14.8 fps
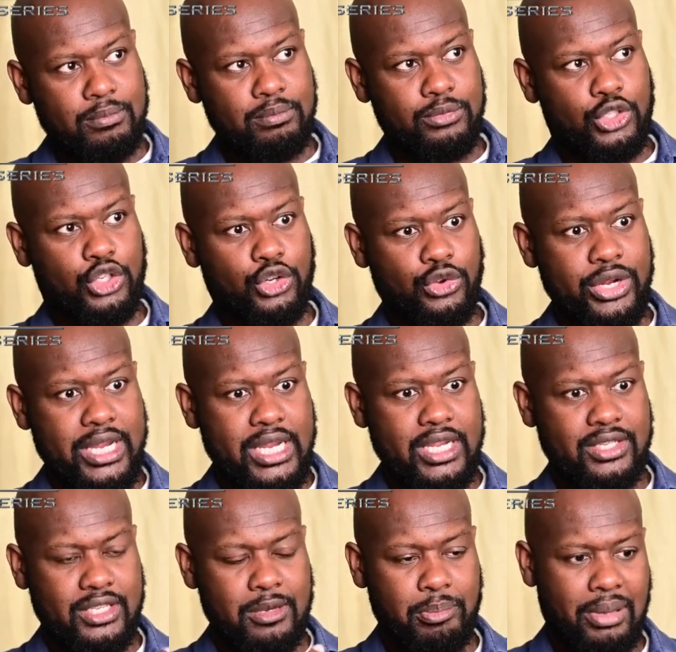trees
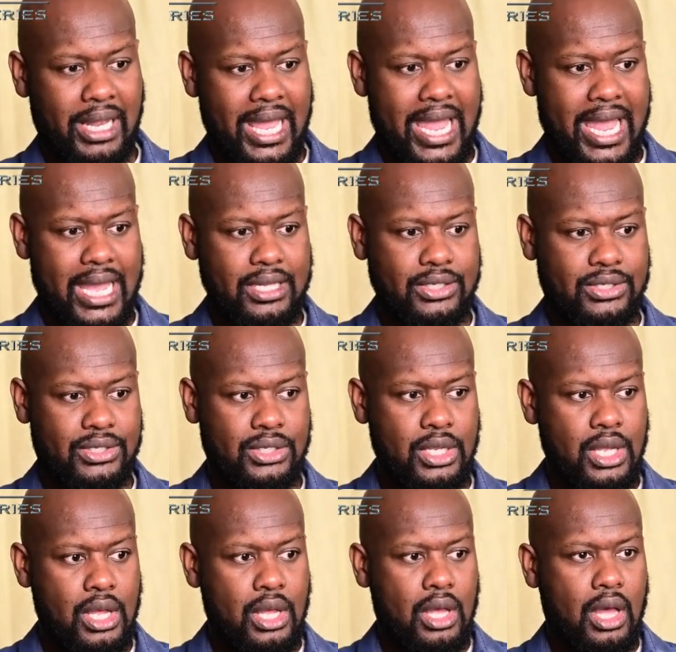and plants
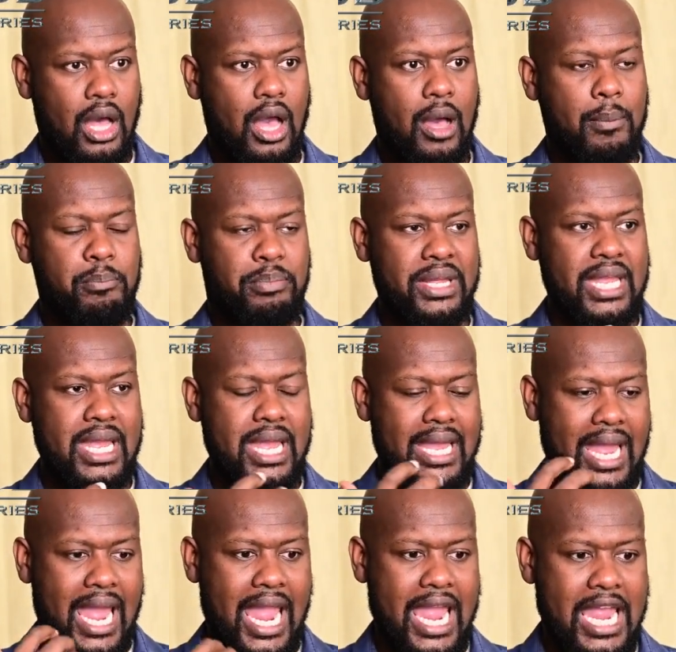uh, being
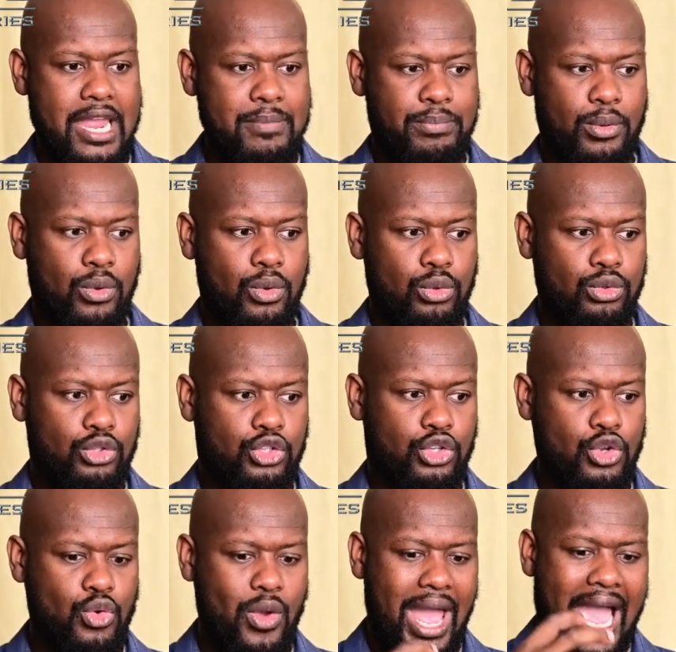able
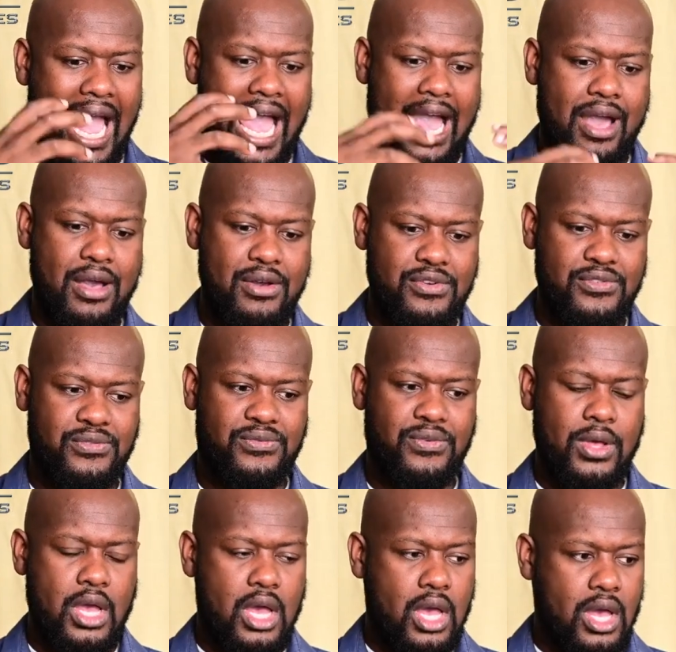to have
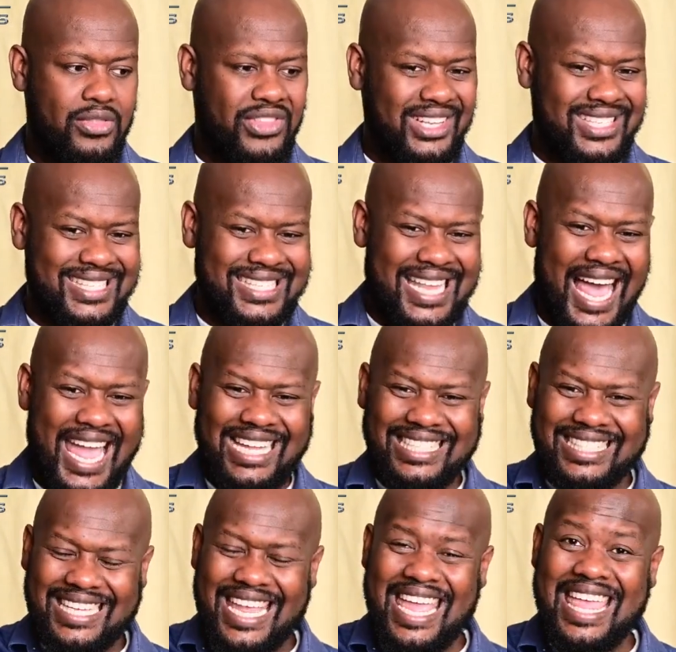the
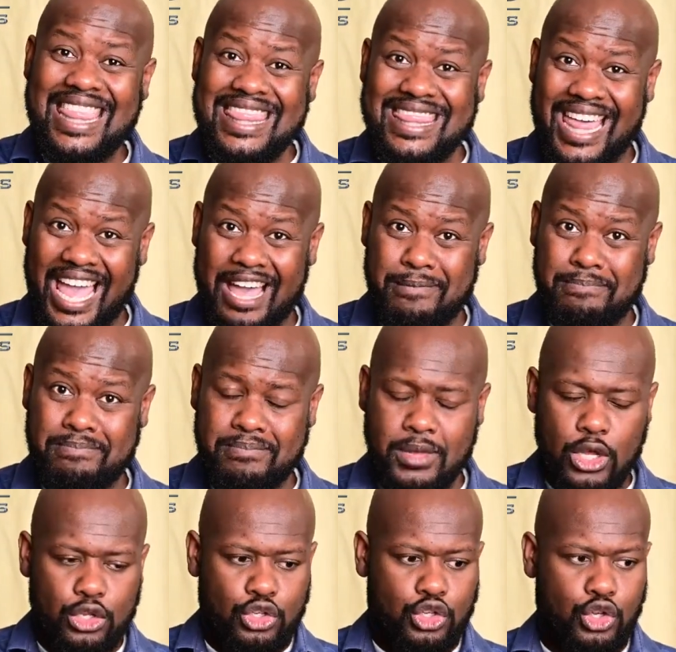science in them
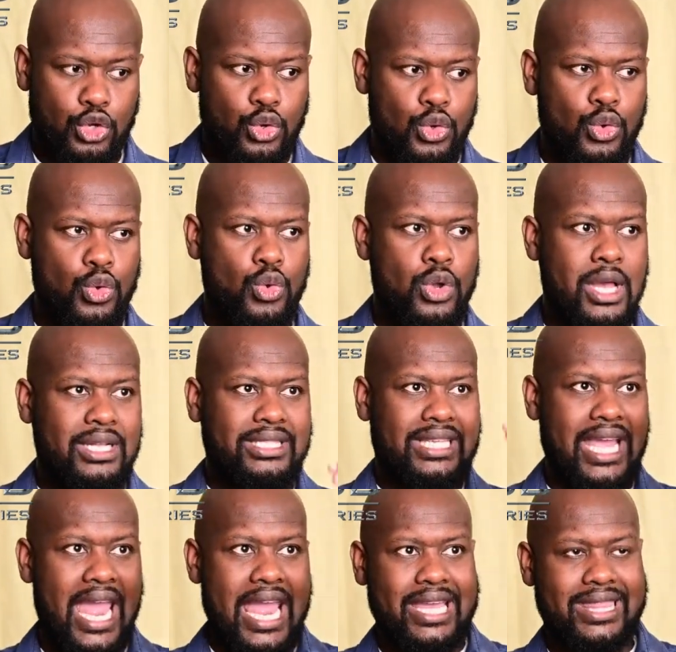to
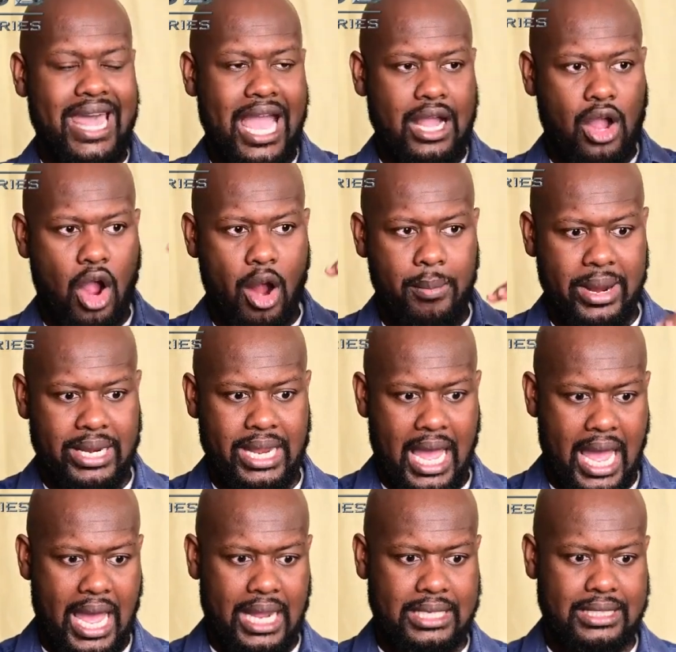take that carbon
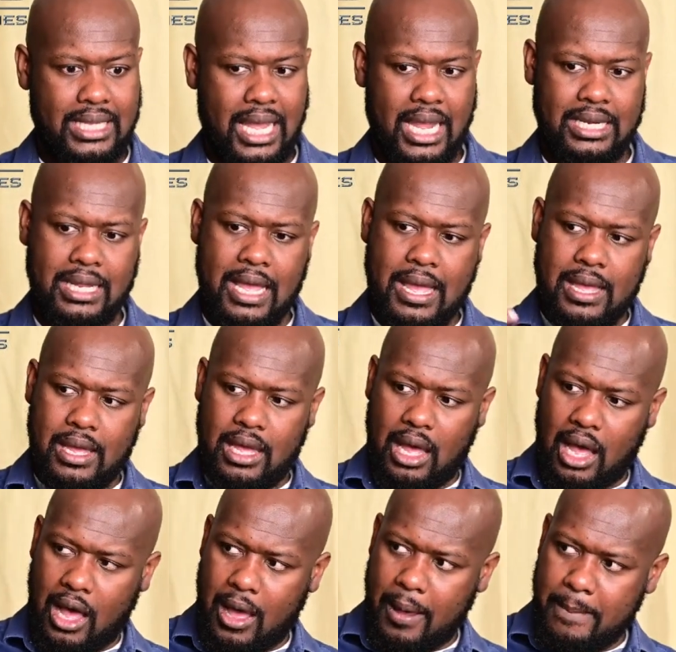dioxide
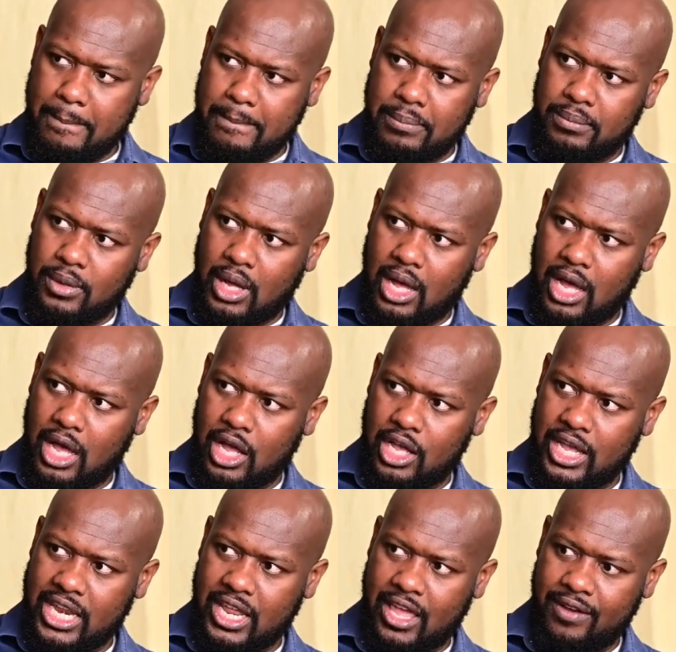um, uh,
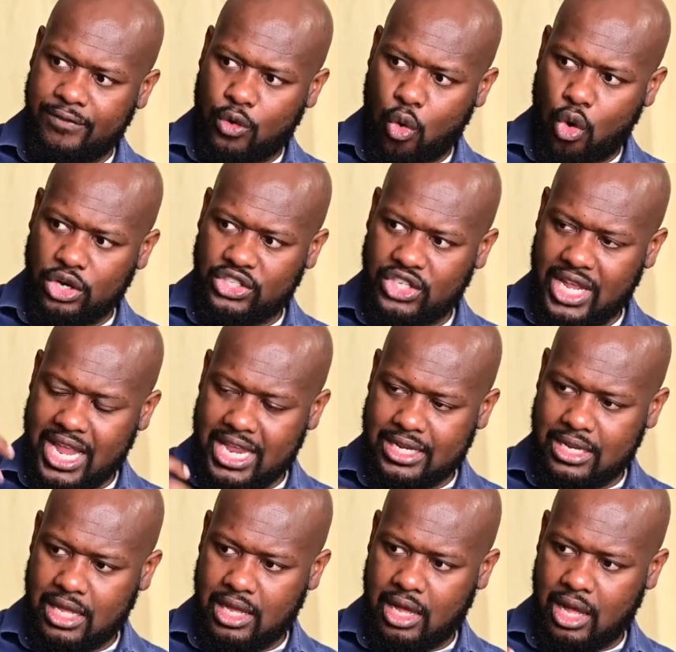and, and, of course it
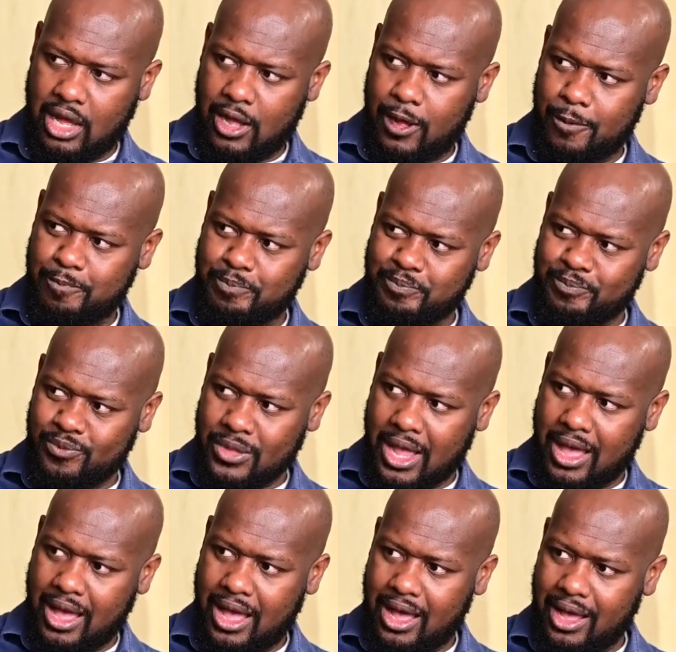um,
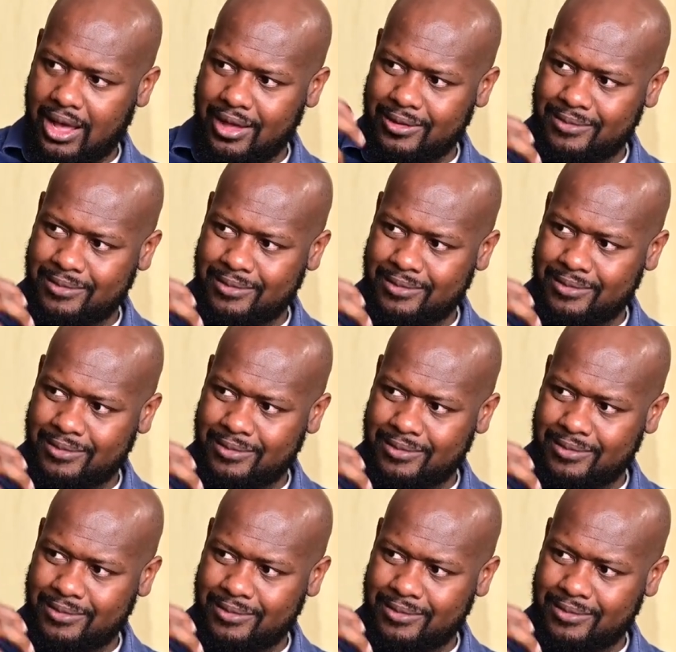uh,